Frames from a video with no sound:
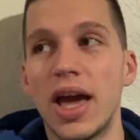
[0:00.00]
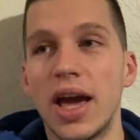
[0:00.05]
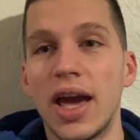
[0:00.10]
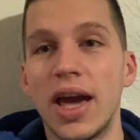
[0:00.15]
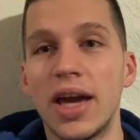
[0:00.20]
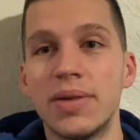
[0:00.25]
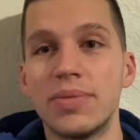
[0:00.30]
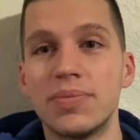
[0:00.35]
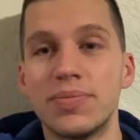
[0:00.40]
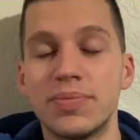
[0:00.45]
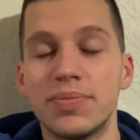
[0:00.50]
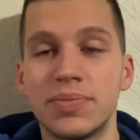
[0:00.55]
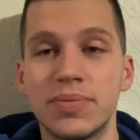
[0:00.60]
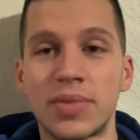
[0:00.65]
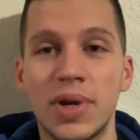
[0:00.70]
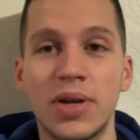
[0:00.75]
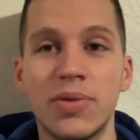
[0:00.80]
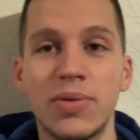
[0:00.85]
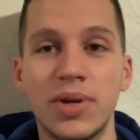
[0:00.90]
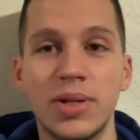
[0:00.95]
And
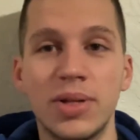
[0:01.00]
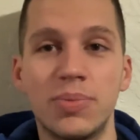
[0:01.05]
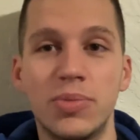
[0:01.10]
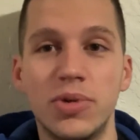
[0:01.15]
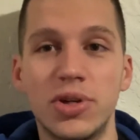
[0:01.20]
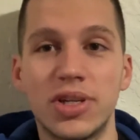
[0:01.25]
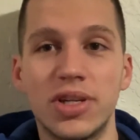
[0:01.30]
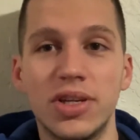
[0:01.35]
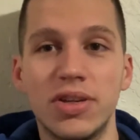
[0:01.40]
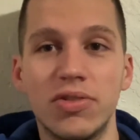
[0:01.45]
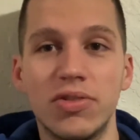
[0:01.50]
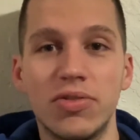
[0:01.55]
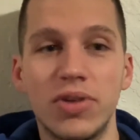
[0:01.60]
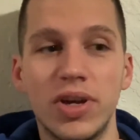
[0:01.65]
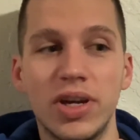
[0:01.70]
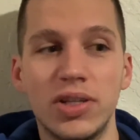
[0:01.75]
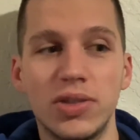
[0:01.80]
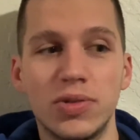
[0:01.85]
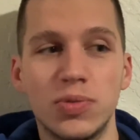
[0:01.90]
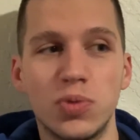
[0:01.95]
by the way, the book
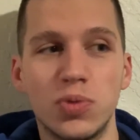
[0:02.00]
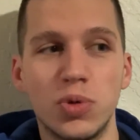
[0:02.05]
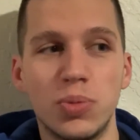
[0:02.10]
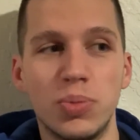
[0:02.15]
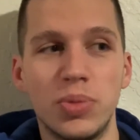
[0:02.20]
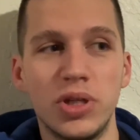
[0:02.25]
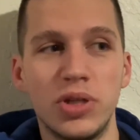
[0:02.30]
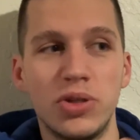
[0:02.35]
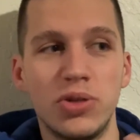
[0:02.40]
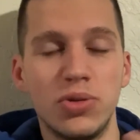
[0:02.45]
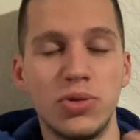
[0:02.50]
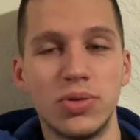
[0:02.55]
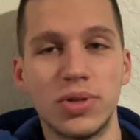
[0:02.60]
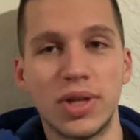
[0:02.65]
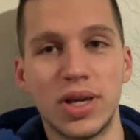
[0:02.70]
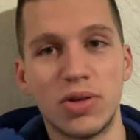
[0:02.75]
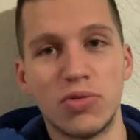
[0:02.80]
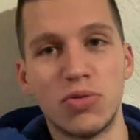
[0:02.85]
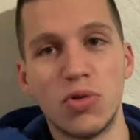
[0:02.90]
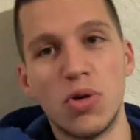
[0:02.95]
giveaway would be to
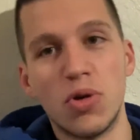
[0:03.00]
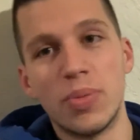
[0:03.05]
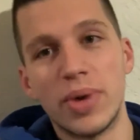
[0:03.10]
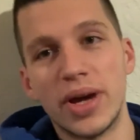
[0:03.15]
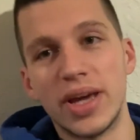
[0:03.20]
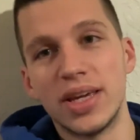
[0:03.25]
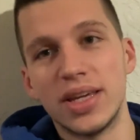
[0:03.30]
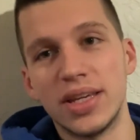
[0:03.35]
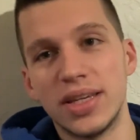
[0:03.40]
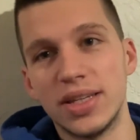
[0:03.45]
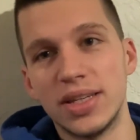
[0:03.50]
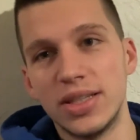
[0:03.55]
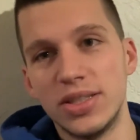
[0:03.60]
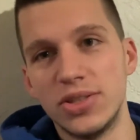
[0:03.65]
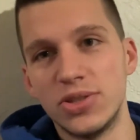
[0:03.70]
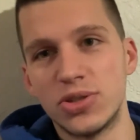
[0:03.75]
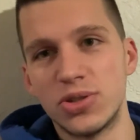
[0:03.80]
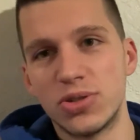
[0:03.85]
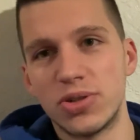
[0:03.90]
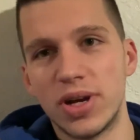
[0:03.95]
like grow my
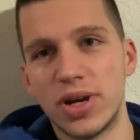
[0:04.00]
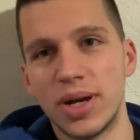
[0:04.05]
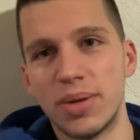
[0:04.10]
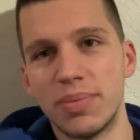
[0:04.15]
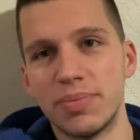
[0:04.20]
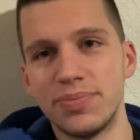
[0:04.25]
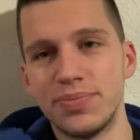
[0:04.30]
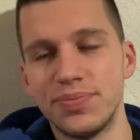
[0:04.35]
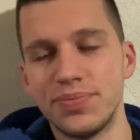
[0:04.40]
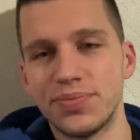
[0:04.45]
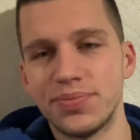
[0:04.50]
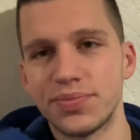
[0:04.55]
Instagram